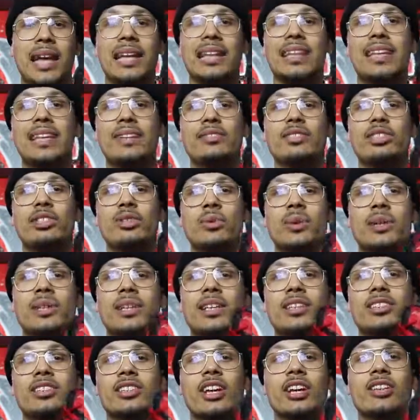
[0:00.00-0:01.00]
That leaves you with
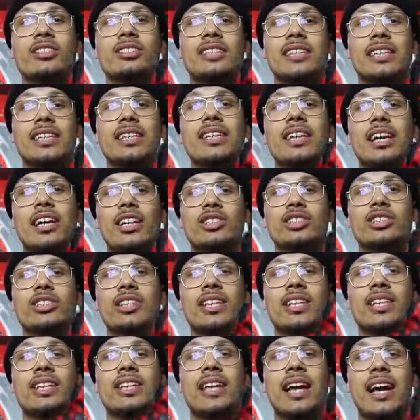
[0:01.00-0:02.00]
a one thousand three
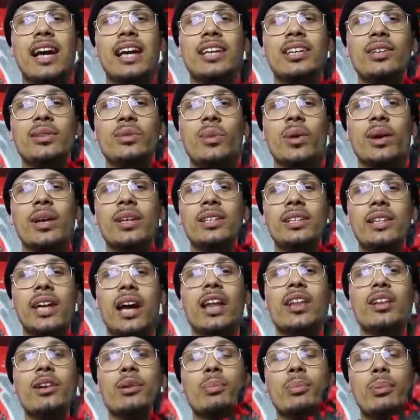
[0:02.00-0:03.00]
hundred ninety-one
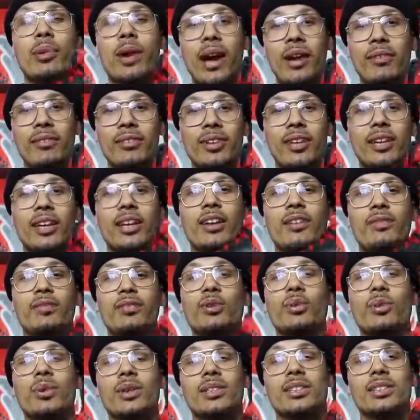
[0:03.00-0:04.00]
dollars profit if
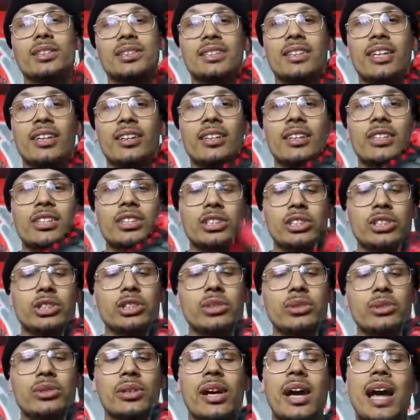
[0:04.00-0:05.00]
you were to sell this
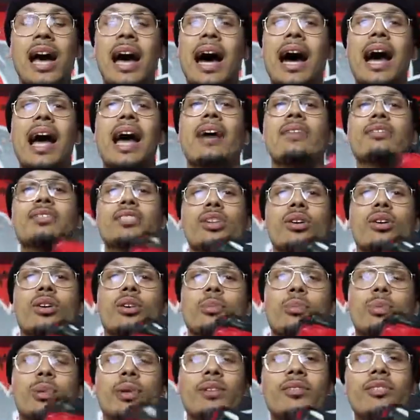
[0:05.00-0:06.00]
shoe. I have
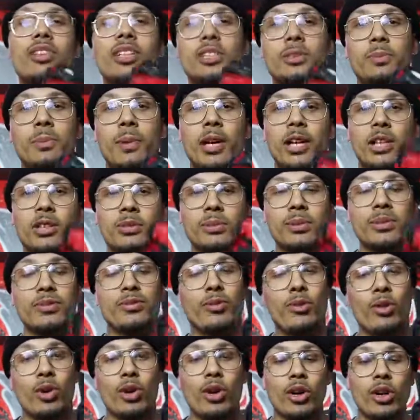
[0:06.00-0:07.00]
sold previous pairs
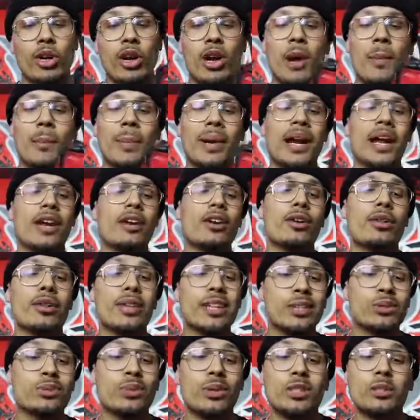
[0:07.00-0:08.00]
before, but I know
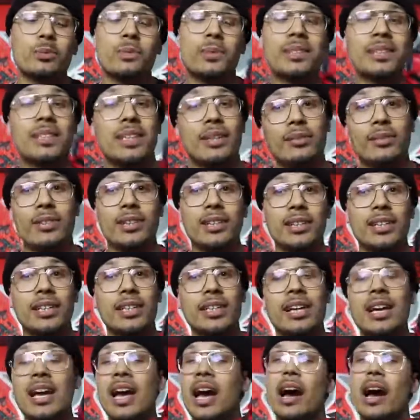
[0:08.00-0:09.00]
this one specifically,